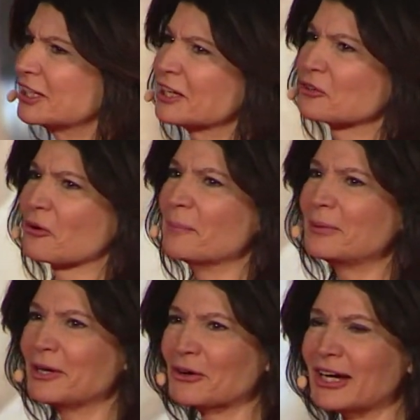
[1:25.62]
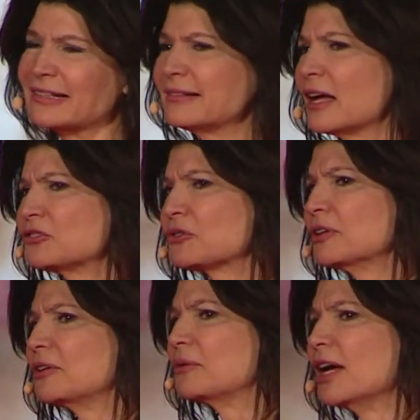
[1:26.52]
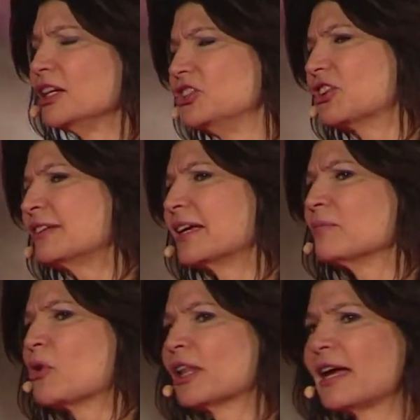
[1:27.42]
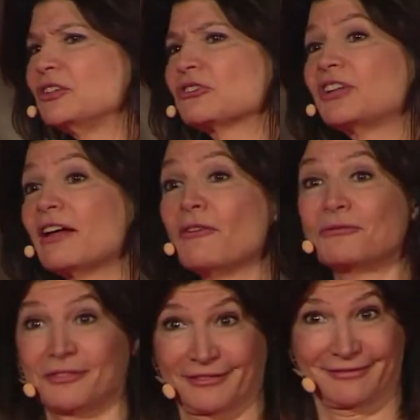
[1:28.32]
get grumpier. It's not true. You just get more like yourself.